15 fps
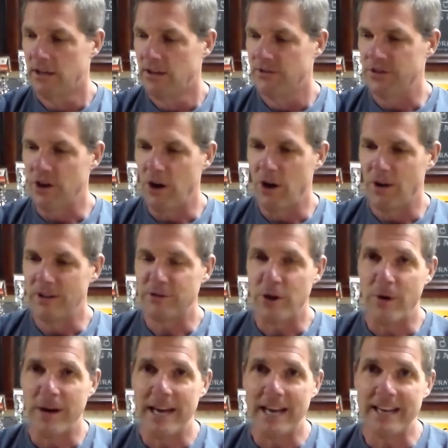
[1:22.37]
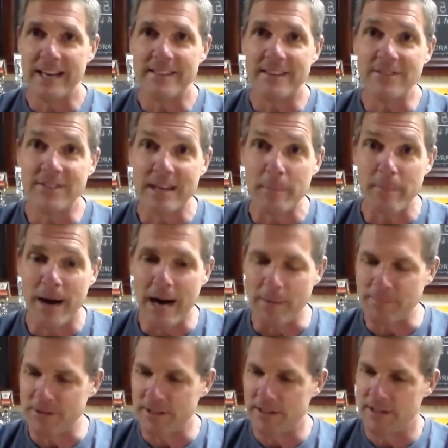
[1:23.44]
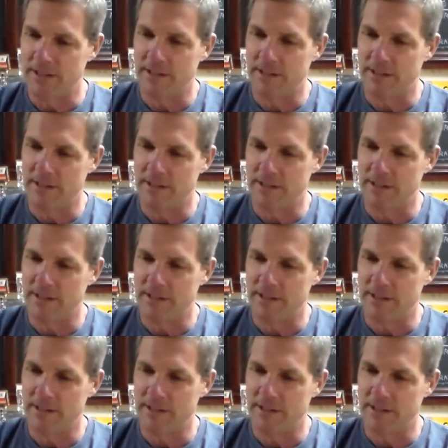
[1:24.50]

So let's go ahead and get this thing popped.